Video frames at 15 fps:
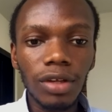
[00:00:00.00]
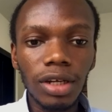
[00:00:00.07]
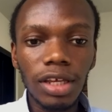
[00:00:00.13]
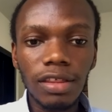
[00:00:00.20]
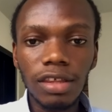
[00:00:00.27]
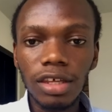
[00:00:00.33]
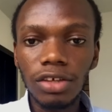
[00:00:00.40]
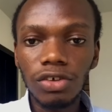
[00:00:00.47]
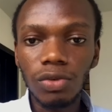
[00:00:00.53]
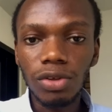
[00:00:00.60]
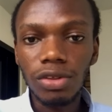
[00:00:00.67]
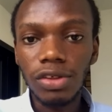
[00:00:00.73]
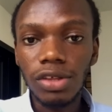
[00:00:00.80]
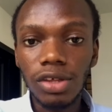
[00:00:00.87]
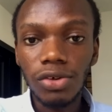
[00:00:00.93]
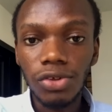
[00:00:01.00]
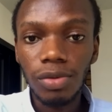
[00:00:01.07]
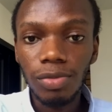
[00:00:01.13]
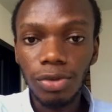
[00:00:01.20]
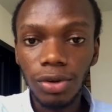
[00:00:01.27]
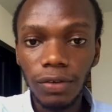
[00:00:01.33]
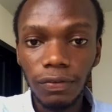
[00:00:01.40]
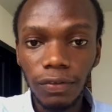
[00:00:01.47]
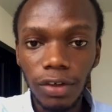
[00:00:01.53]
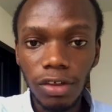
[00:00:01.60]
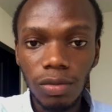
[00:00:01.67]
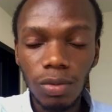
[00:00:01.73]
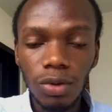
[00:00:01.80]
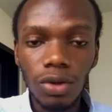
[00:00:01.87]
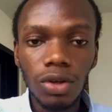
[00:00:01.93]
let's say you want to sell something on
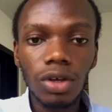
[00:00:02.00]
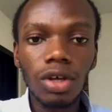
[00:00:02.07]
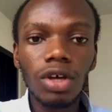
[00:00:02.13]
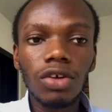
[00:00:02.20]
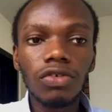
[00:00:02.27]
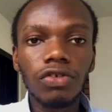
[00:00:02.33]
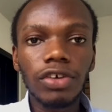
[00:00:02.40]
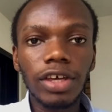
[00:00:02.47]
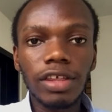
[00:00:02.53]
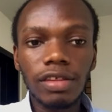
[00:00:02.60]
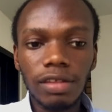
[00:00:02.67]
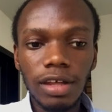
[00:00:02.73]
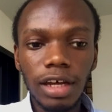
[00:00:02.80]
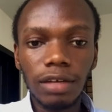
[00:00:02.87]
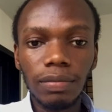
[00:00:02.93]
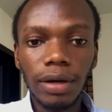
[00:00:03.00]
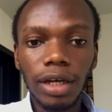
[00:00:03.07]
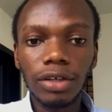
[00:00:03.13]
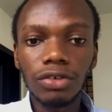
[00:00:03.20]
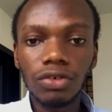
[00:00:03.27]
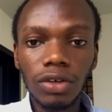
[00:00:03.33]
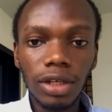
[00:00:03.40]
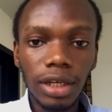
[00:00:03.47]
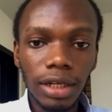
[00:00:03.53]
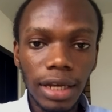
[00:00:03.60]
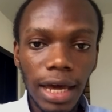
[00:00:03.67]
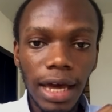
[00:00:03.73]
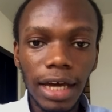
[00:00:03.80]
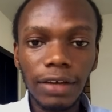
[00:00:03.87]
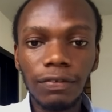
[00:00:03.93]
Facebook. You can start by doing
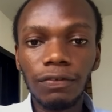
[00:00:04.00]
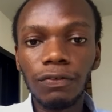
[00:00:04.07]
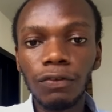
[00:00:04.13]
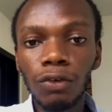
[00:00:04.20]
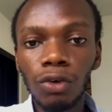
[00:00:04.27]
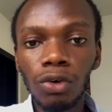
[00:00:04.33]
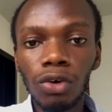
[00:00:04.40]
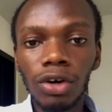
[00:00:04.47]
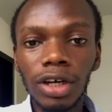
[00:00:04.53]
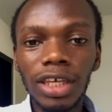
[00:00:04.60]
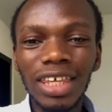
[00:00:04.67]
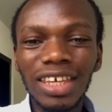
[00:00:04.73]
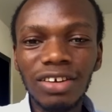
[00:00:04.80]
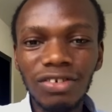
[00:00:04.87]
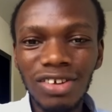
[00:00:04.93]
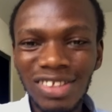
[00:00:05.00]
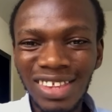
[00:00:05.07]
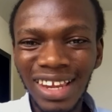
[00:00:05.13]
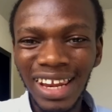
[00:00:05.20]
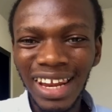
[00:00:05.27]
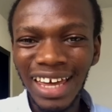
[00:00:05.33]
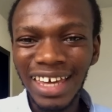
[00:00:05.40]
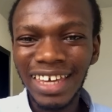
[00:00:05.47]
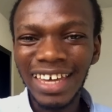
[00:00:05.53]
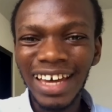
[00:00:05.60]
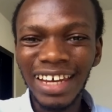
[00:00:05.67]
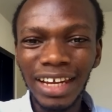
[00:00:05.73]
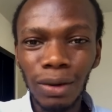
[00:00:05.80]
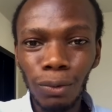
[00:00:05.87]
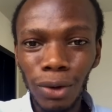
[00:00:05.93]
an ad for increasing like
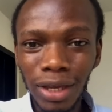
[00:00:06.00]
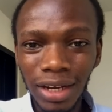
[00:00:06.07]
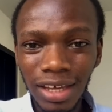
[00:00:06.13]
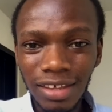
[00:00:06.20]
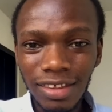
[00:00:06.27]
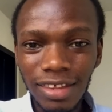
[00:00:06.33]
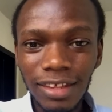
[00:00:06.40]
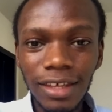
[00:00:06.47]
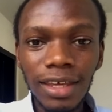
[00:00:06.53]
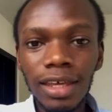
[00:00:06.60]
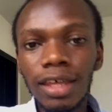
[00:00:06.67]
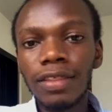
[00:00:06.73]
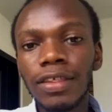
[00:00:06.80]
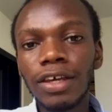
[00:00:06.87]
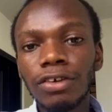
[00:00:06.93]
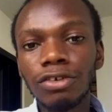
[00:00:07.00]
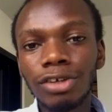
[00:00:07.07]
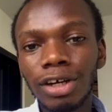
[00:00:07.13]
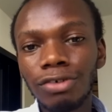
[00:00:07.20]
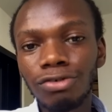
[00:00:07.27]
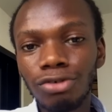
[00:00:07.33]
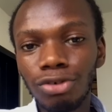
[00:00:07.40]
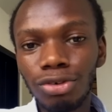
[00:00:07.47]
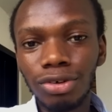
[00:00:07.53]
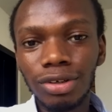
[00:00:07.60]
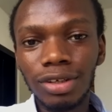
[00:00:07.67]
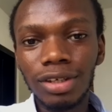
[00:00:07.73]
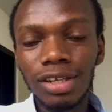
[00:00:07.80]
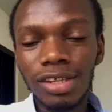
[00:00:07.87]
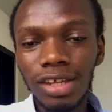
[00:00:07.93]
and awareness. Then you now
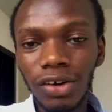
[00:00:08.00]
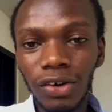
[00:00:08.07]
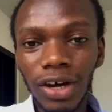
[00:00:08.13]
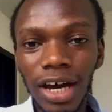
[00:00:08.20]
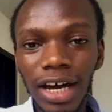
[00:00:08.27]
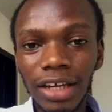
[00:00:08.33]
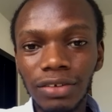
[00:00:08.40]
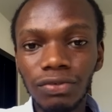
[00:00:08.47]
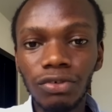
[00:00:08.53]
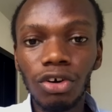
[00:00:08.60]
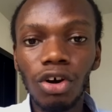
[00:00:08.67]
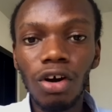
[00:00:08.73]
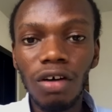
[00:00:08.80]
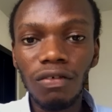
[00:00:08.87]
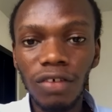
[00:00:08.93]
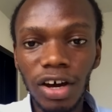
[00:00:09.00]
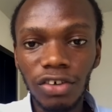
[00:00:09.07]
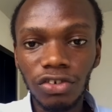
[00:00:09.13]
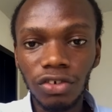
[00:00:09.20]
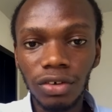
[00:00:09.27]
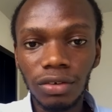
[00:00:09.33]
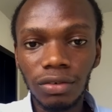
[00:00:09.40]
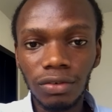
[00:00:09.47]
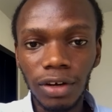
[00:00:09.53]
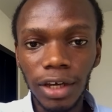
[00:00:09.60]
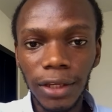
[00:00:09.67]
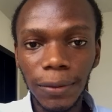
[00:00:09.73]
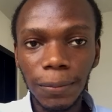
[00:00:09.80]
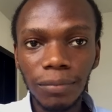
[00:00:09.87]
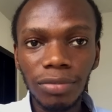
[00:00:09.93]
run the second ad for conversion,
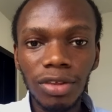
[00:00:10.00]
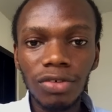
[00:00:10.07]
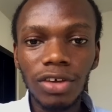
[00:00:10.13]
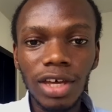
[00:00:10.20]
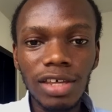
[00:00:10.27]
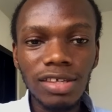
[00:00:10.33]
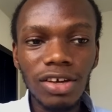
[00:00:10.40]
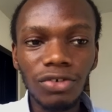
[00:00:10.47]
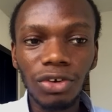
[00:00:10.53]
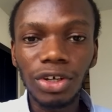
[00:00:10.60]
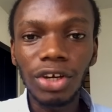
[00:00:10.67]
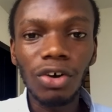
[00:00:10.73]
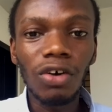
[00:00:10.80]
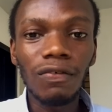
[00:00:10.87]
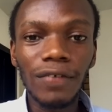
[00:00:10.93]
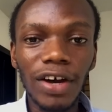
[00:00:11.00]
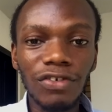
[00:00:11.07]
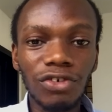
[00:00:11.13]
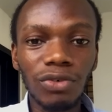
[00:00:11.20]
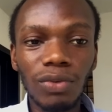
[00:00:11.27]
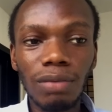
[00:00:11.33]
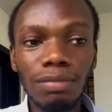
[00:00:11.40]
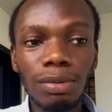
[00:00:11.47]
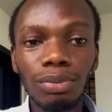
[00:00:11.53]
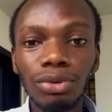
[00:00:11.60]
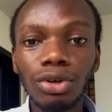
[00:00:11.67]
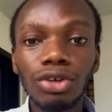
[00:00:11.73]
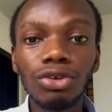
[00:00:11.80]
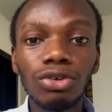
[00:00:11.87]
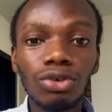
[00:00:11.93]
right? You can't start running conversion when
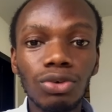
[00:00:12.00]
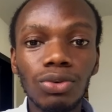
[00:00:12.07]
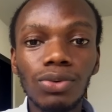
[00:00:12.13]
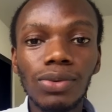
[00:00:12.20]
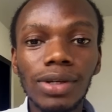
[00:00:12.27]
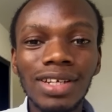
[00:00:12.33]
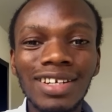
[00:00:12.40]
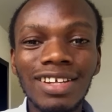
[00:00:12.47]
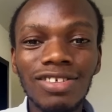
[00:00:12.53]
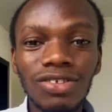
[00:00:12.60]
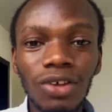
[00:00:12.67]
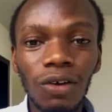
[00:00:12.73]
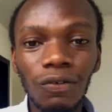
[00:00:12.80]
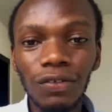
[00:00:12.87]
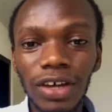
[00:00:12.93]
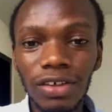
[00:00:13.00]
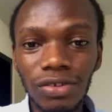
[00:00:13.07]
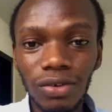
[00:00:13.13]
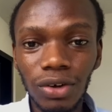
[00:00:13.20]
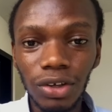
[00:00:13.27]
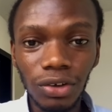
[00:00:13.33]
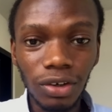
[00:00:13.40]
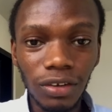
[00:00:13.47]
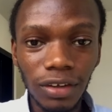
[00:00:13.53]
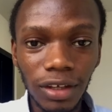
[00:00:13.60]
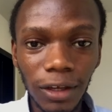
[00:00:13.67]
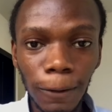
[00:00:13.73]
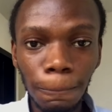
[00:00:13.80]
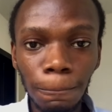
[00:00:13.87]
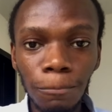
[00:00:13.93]
people don't know the stuff that is going on
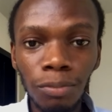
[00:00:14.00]
there.